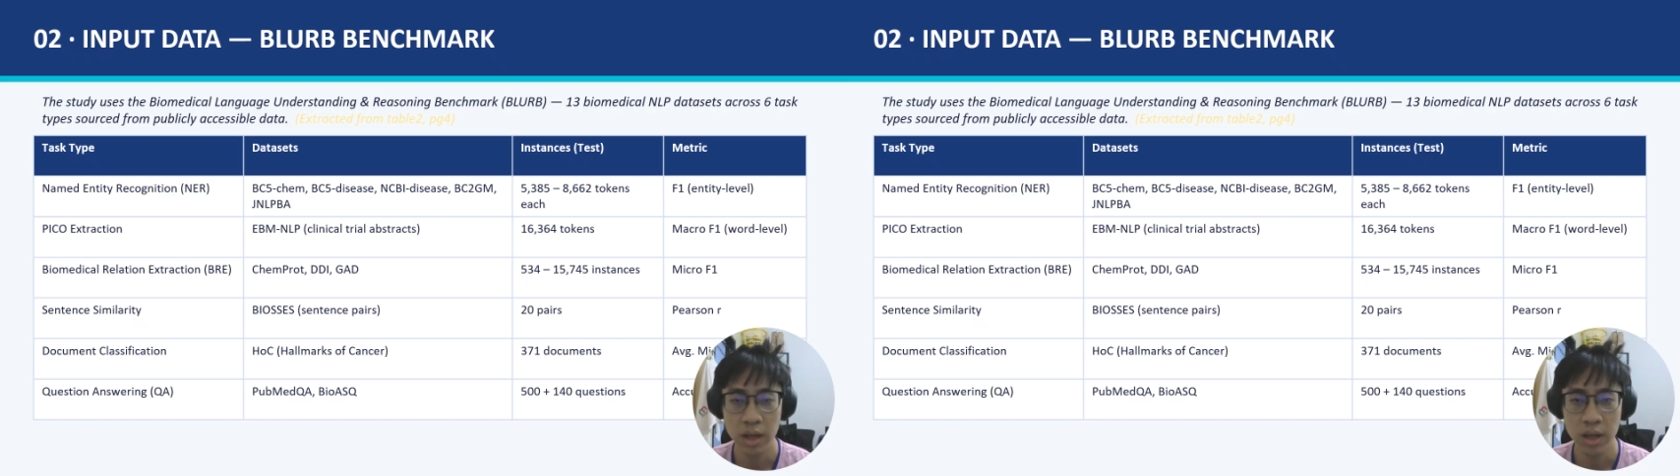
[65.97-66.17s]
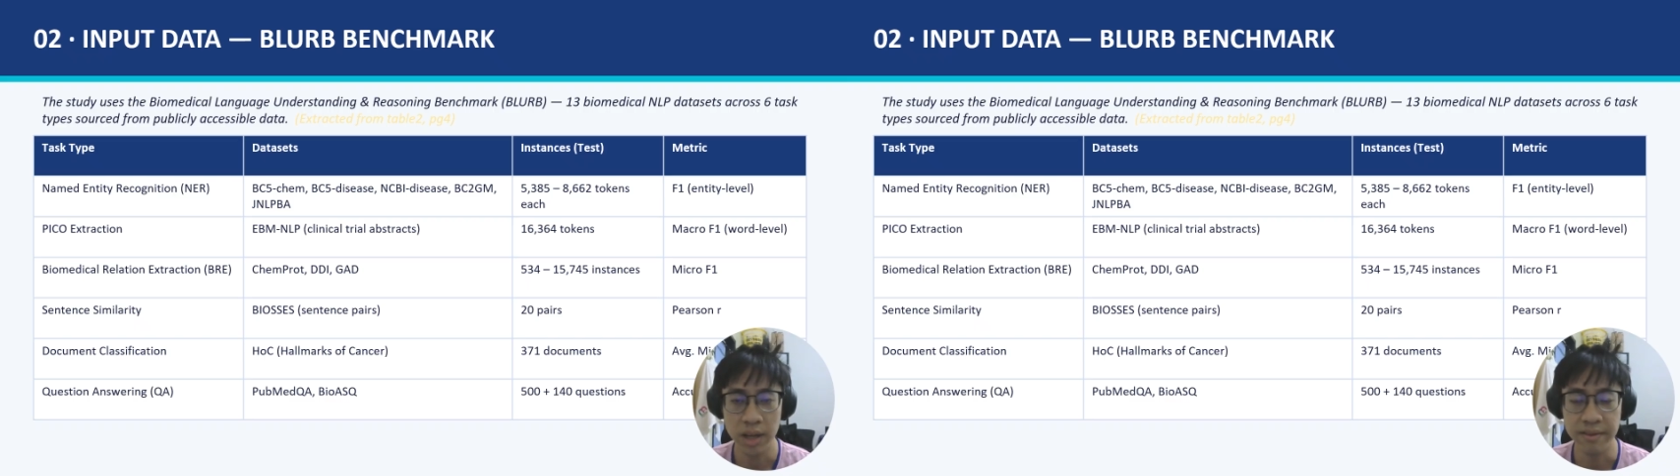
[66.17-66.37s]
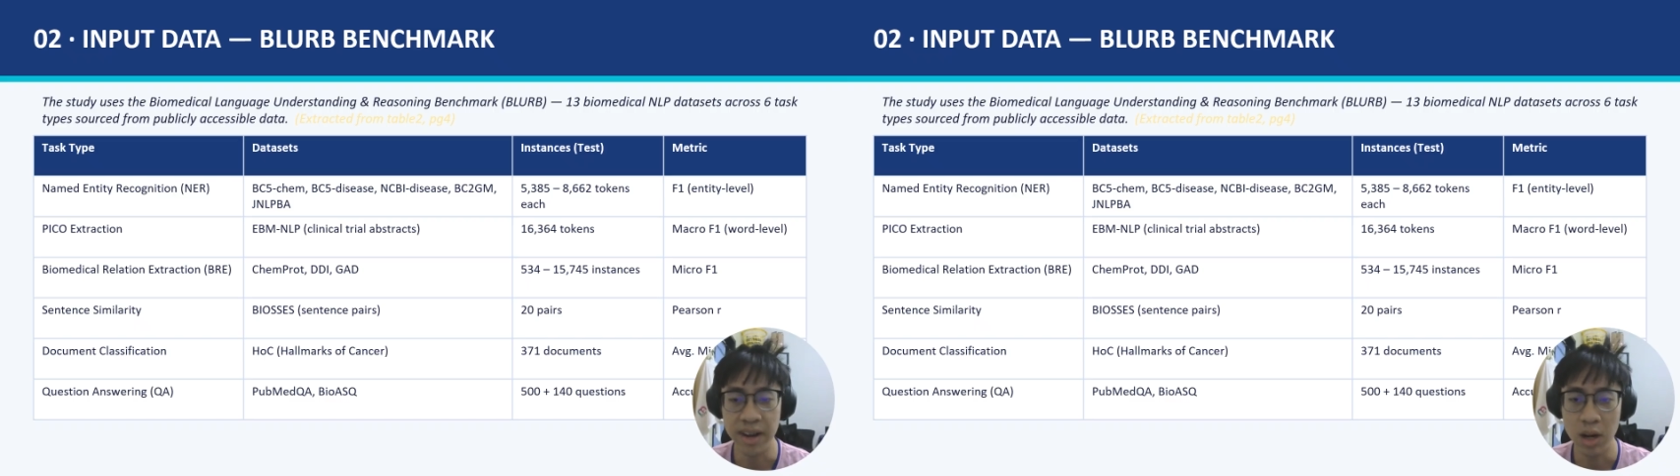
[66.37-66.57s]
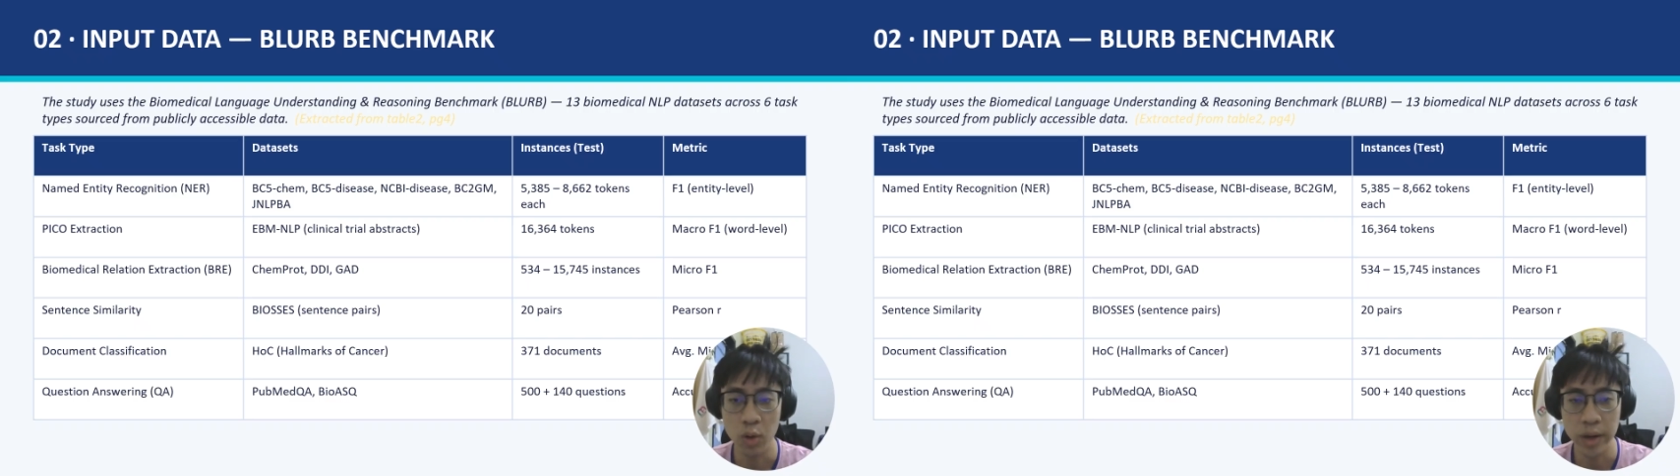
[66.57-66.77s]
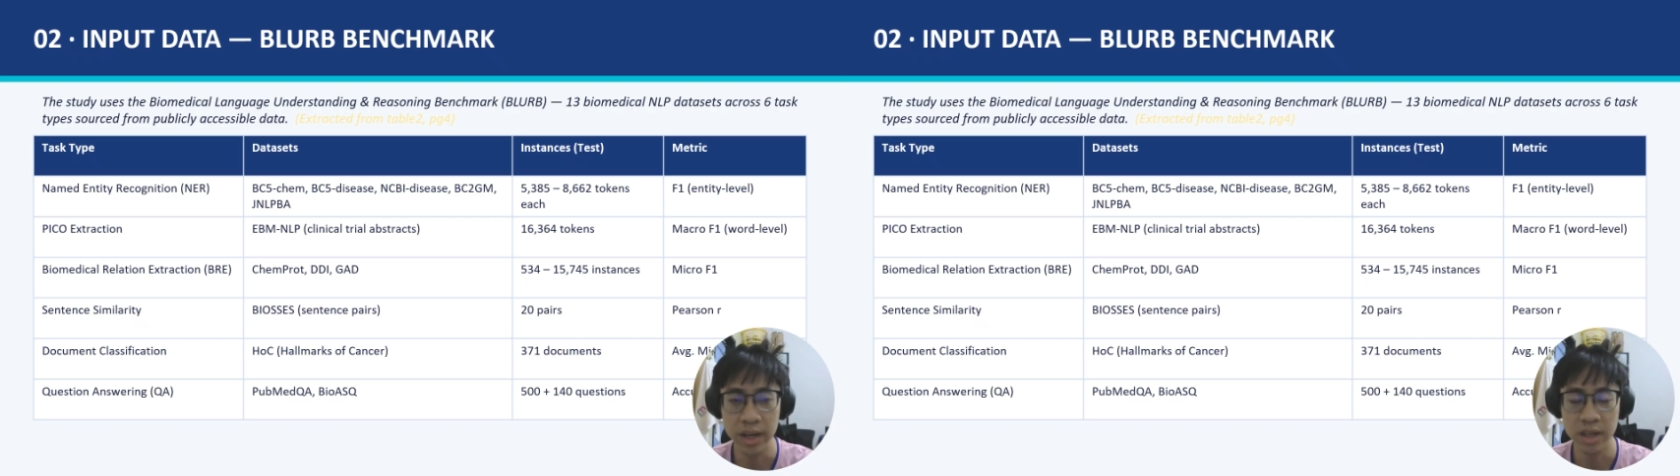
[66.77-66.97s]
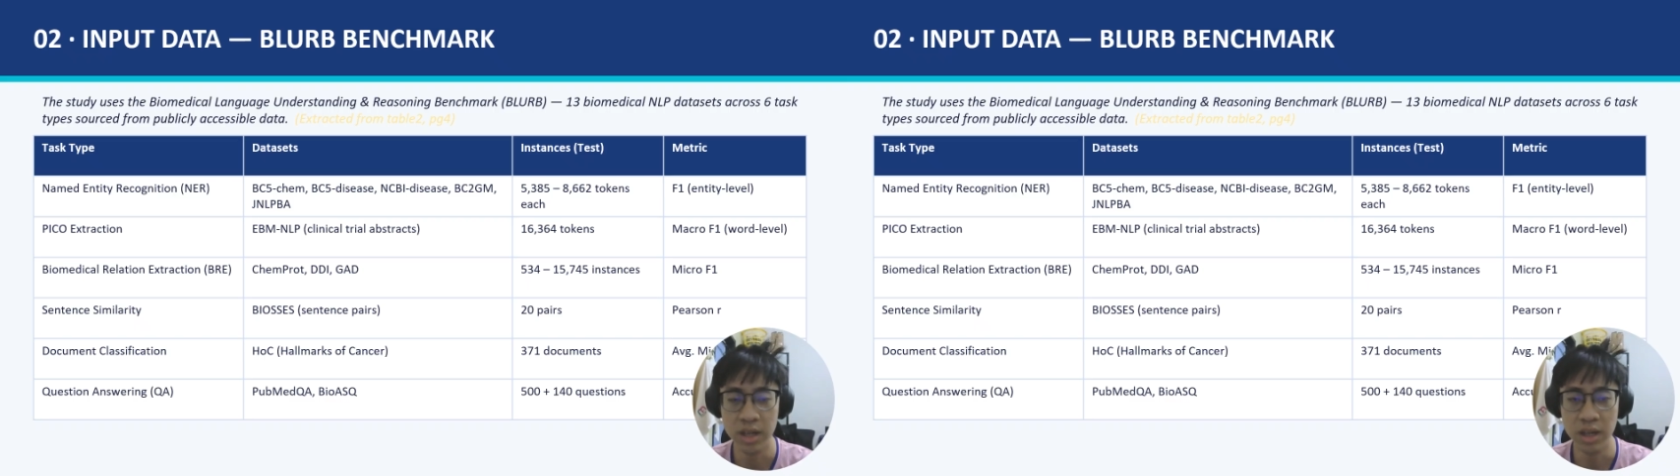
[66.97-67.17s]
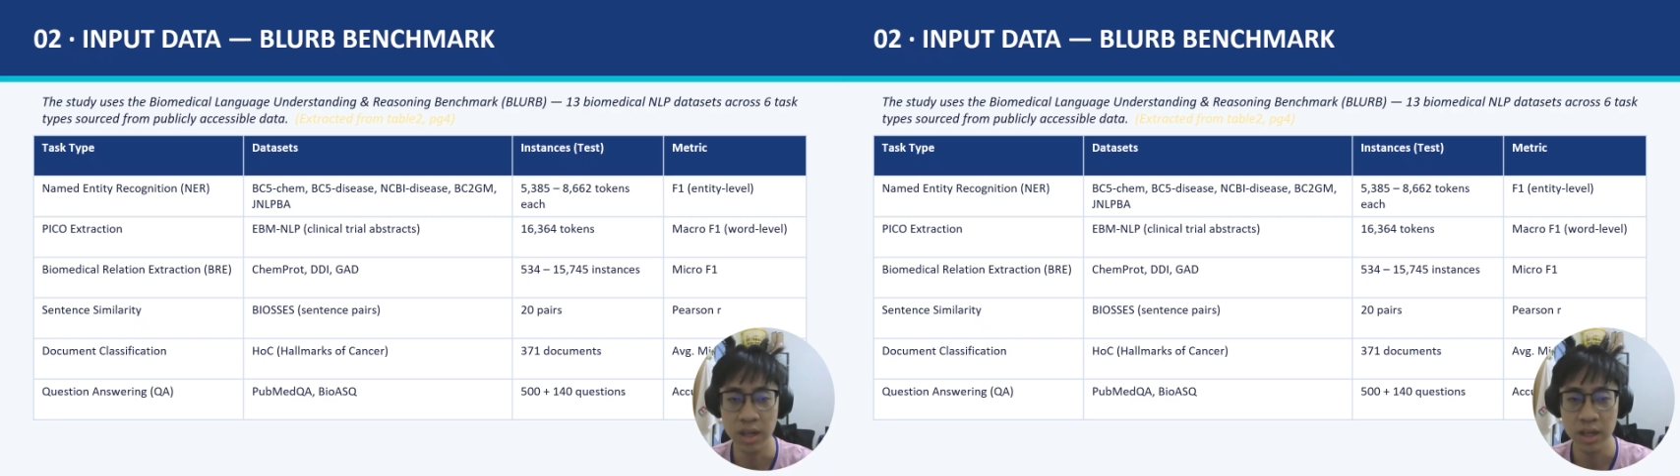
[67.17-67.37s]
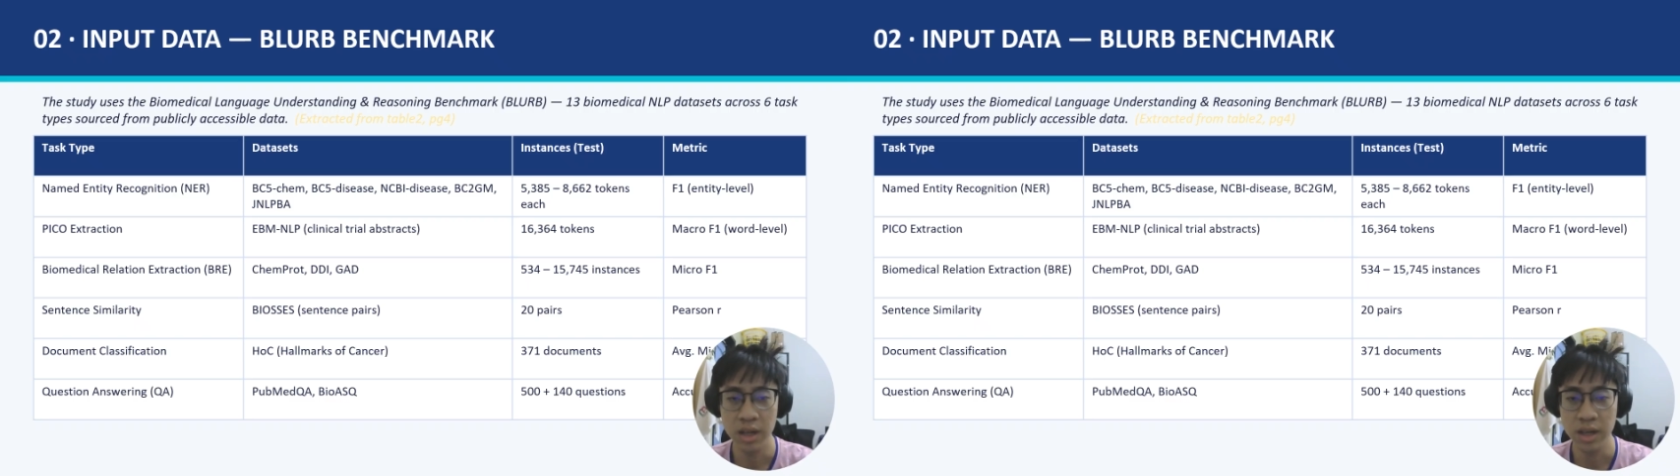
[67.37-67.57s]
evaluate the
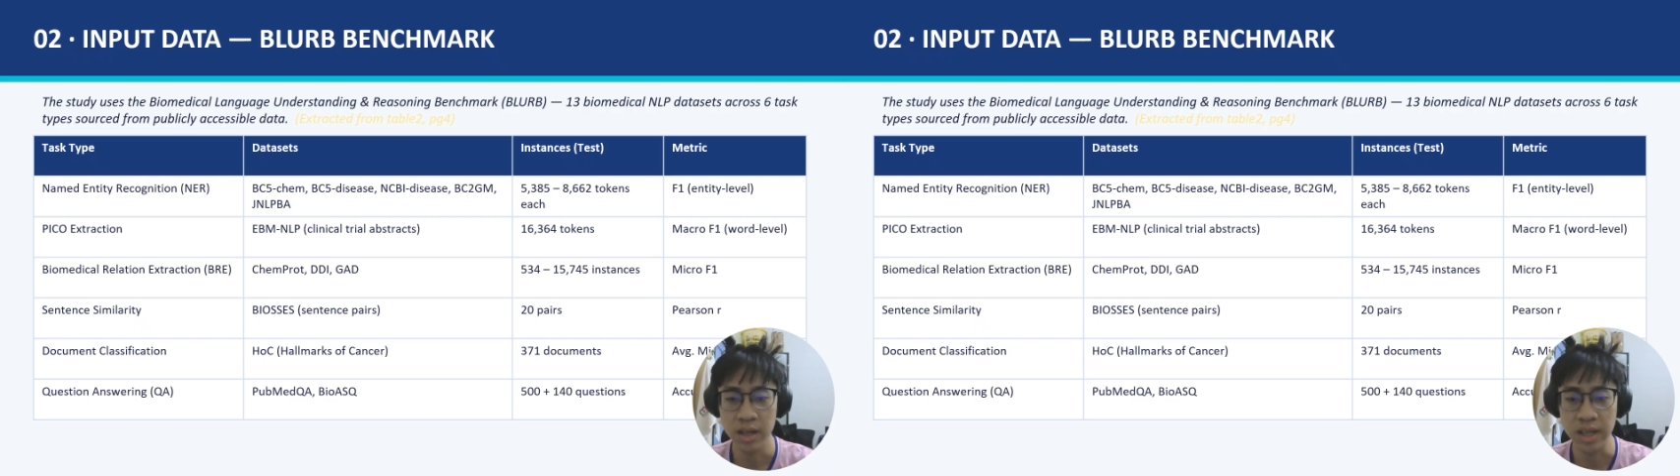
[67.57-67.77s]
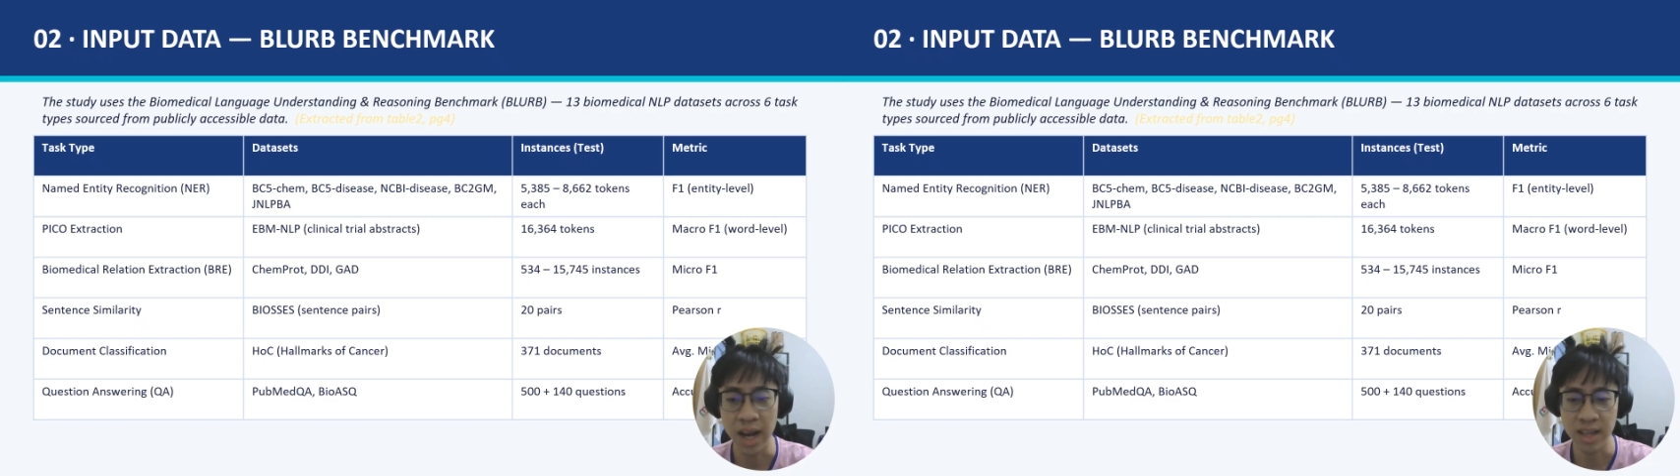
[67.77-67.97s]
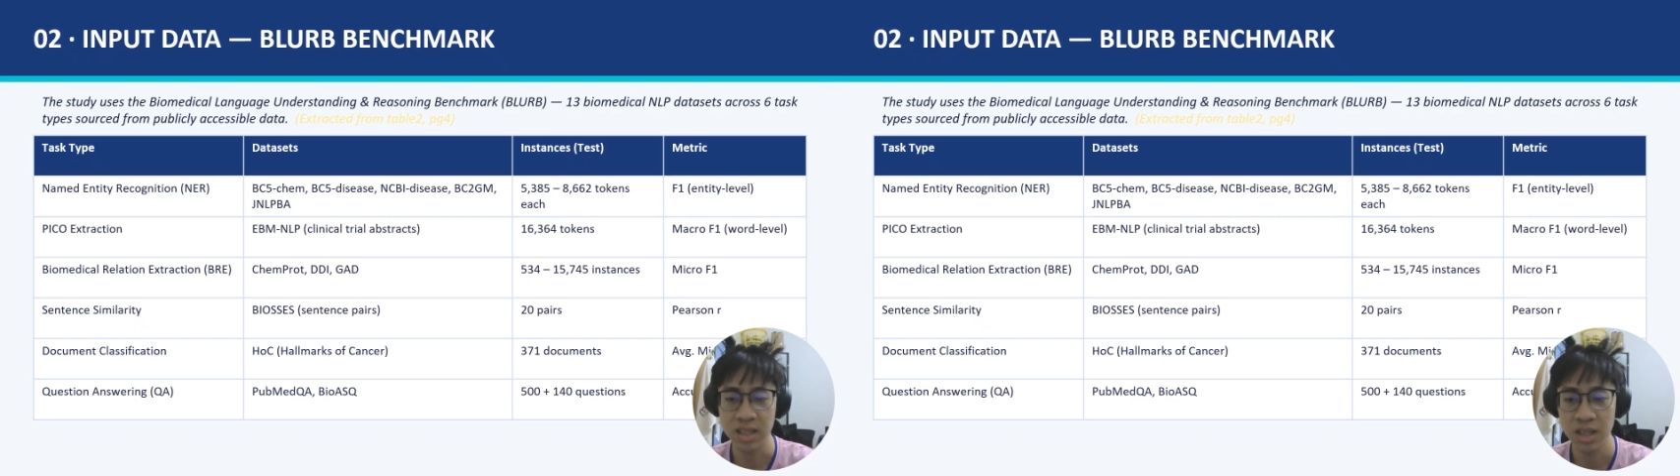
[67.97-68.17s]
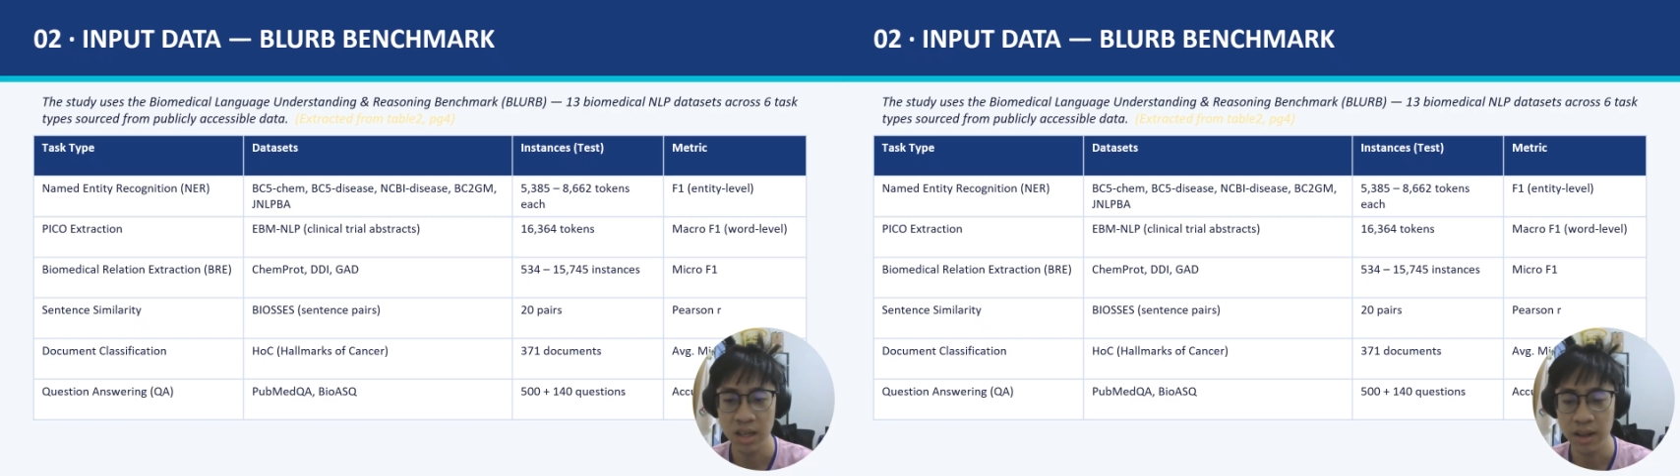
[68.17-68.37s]
task,